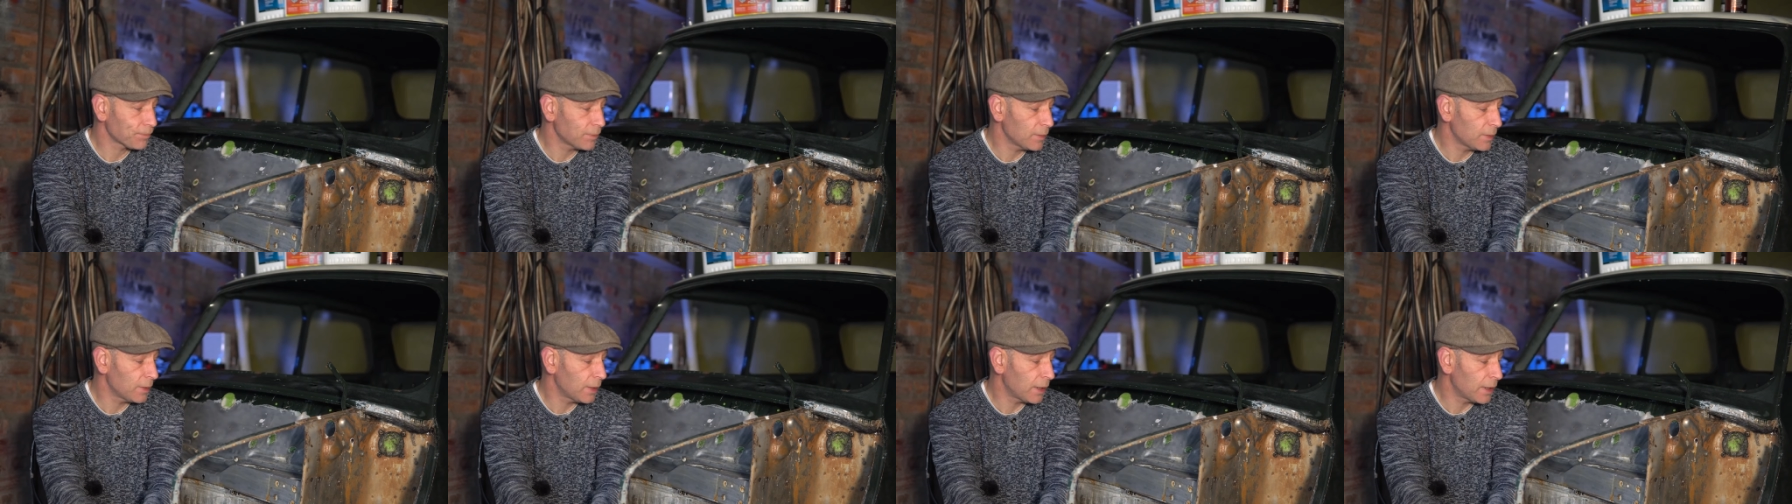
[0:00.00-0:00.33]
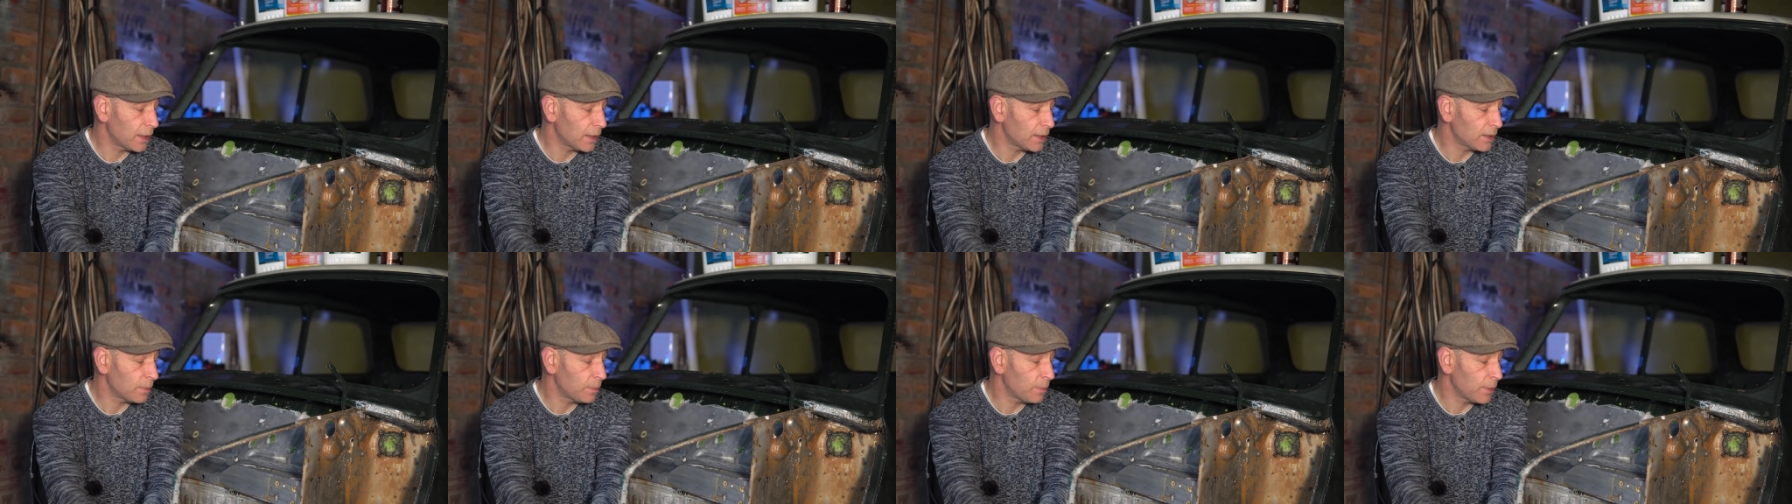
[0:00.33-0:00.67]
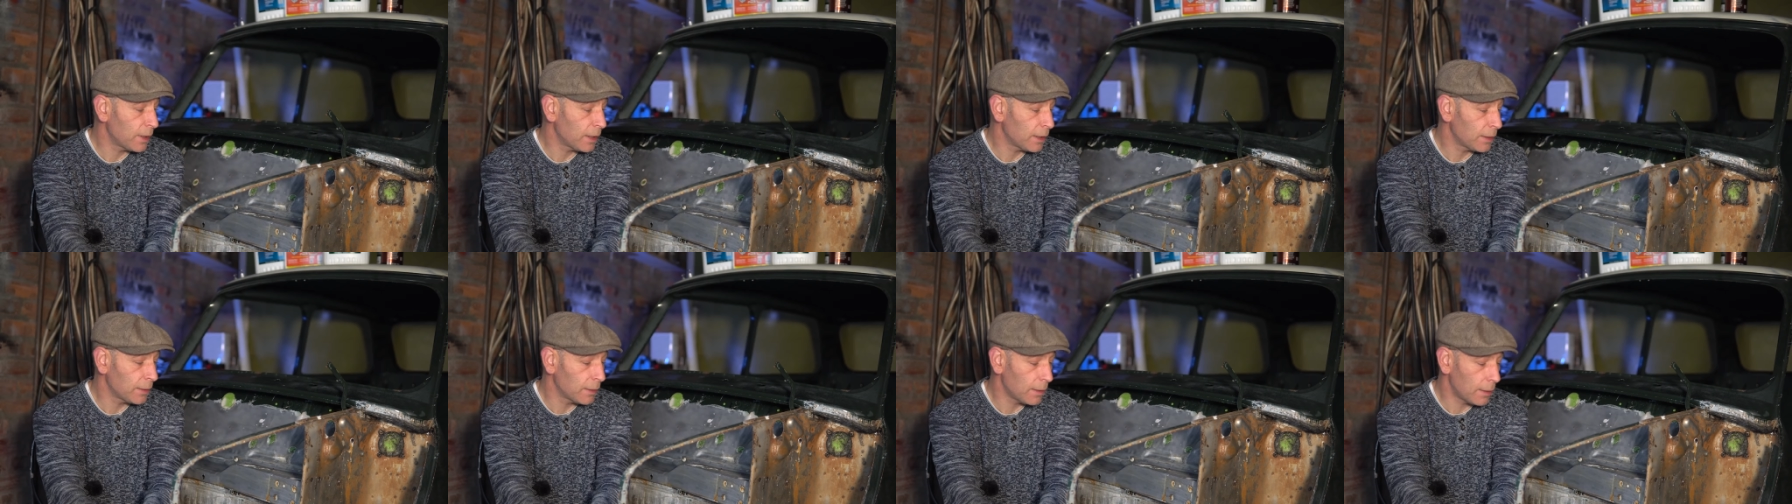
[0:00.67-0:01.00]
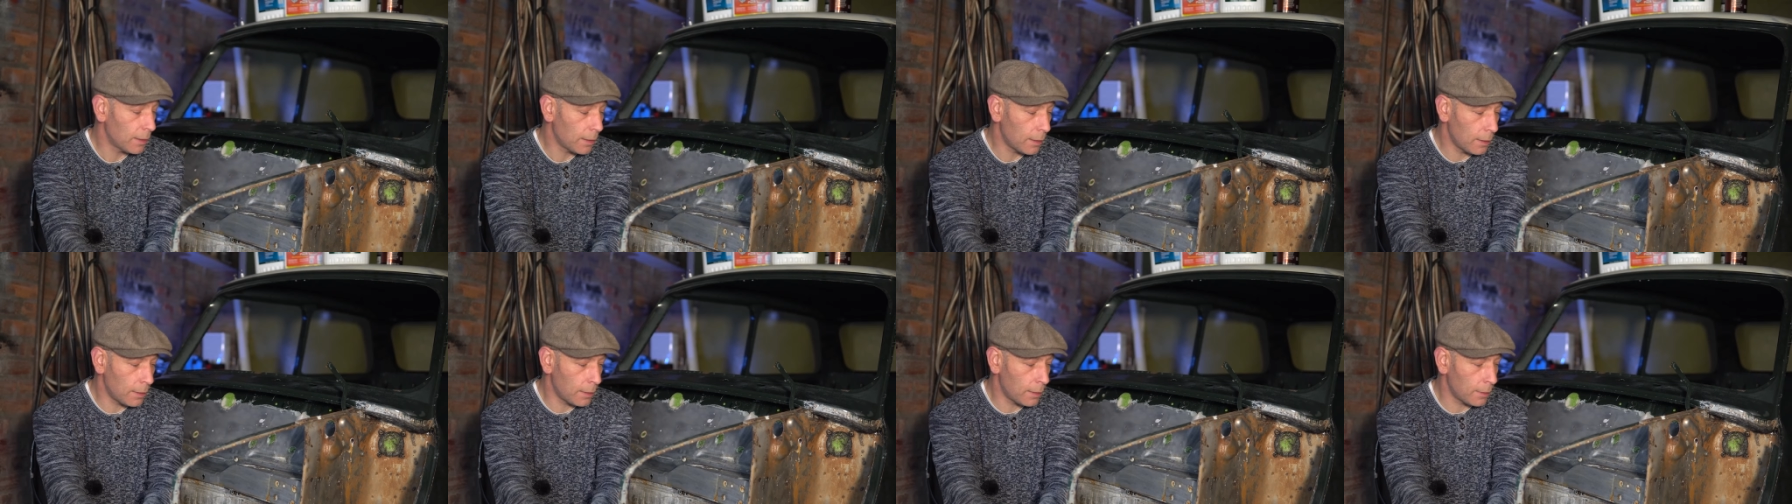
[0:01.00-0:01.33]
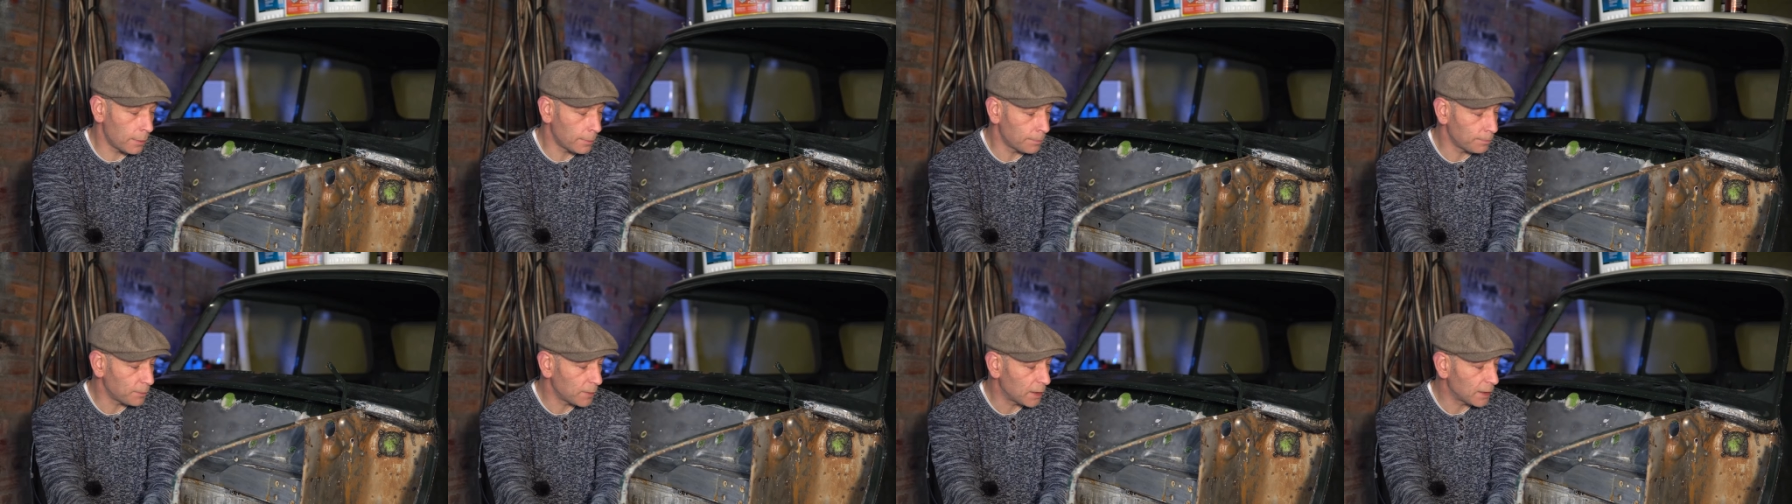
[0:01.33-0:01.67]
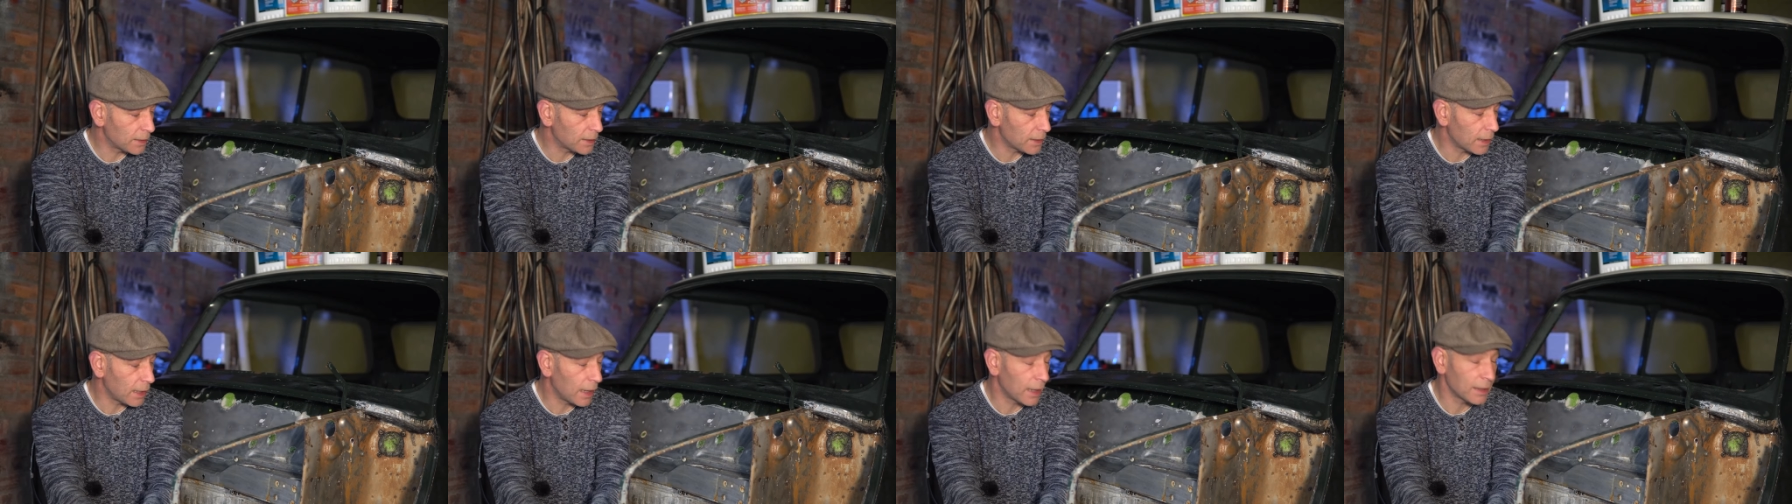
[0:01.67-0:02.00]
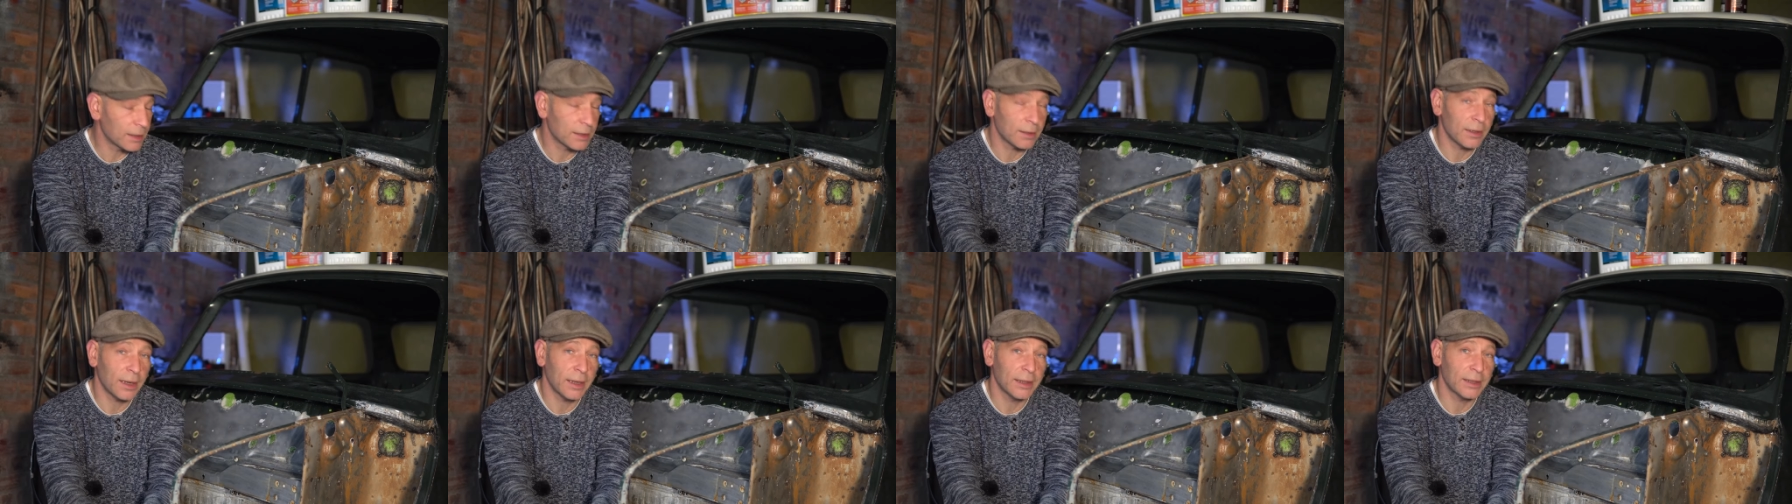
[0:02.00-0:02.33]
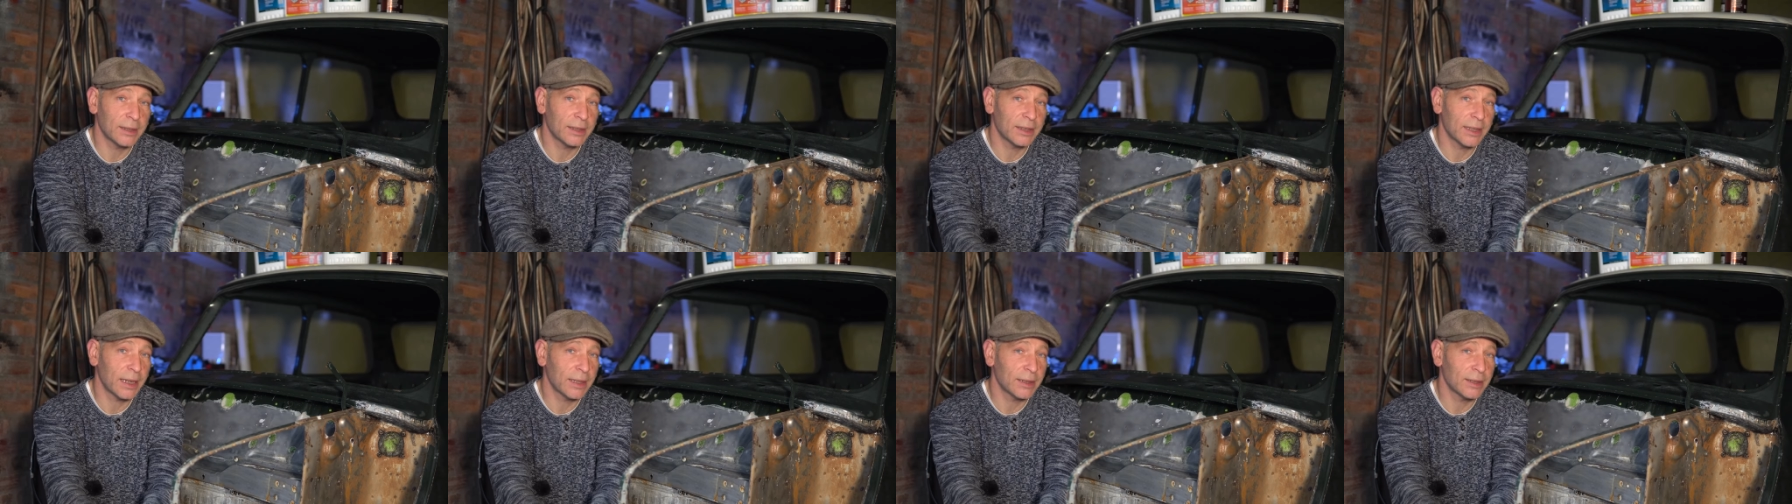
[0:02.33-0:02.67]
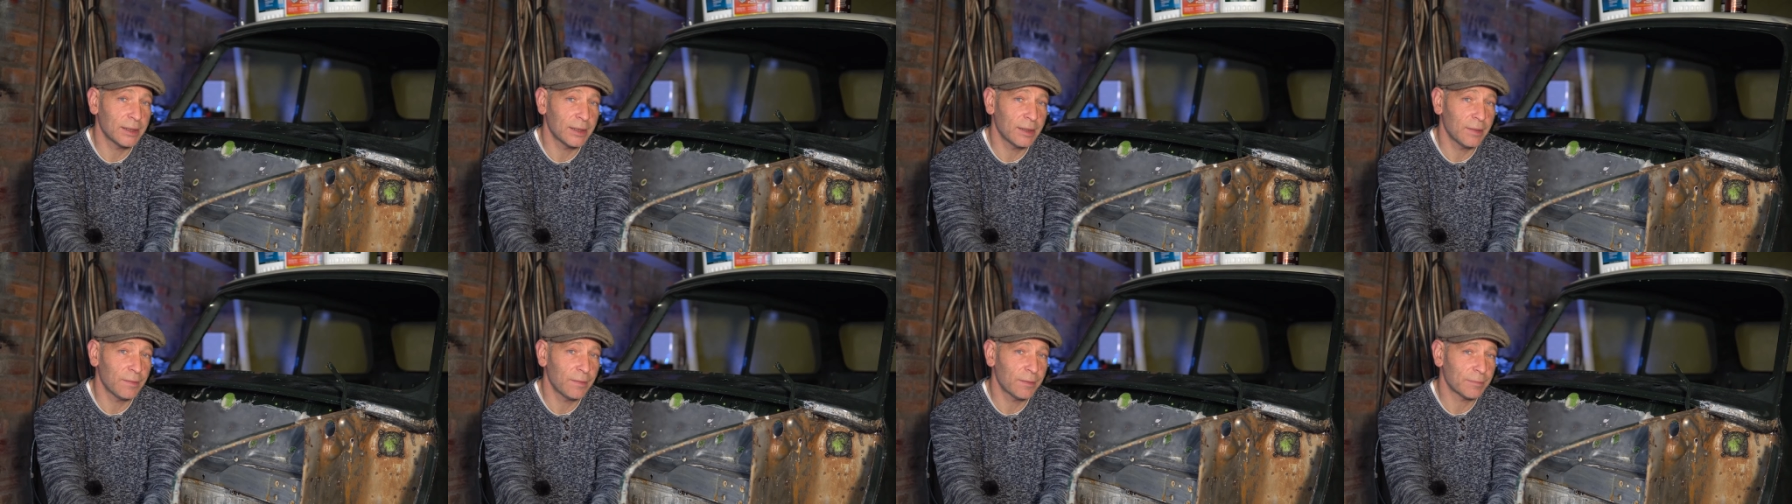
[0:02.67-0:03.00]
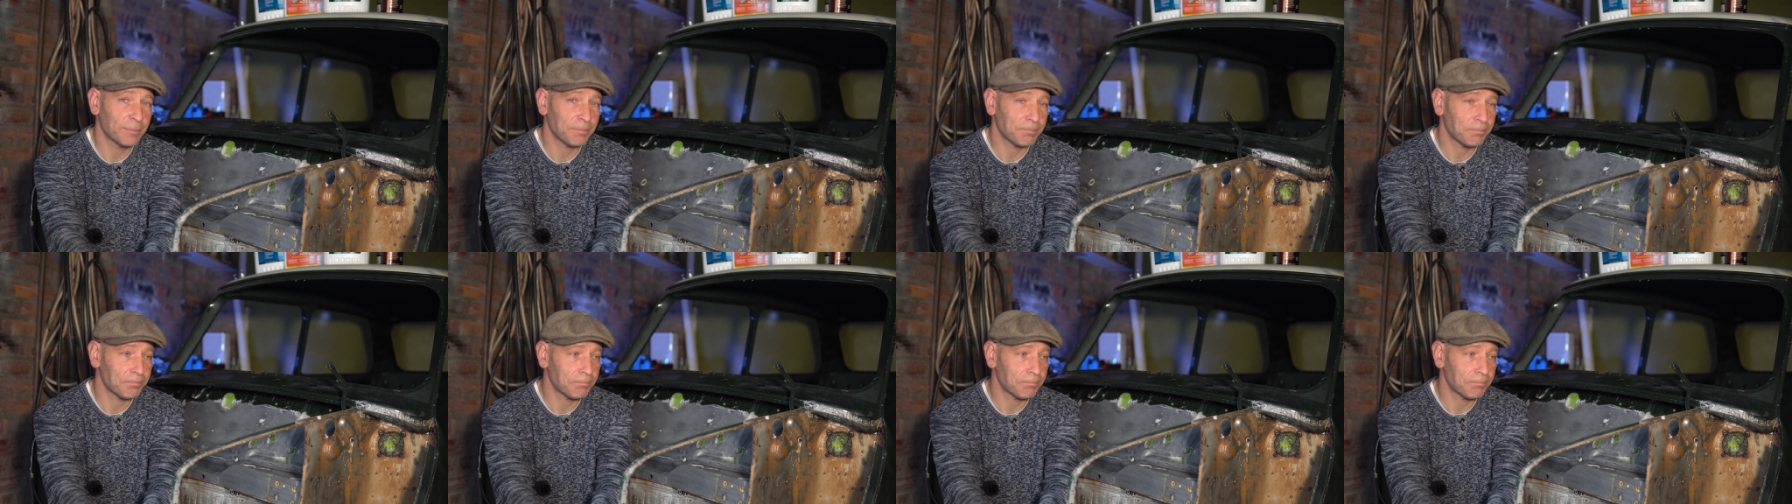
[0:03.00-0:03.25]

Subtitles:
The reason being is it's light sensitive,